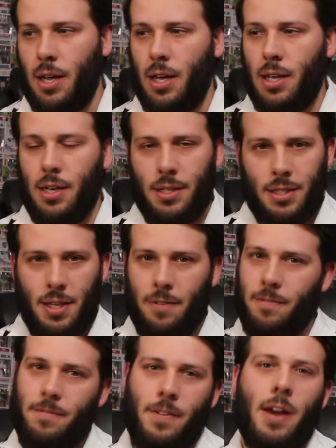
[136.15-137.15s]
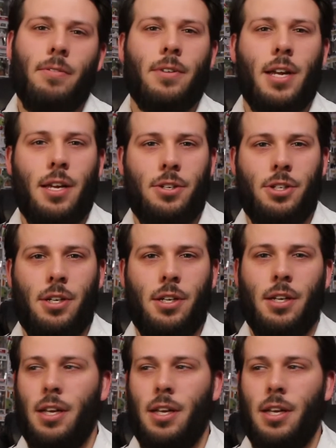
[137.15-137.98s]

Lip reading: It is the foundation.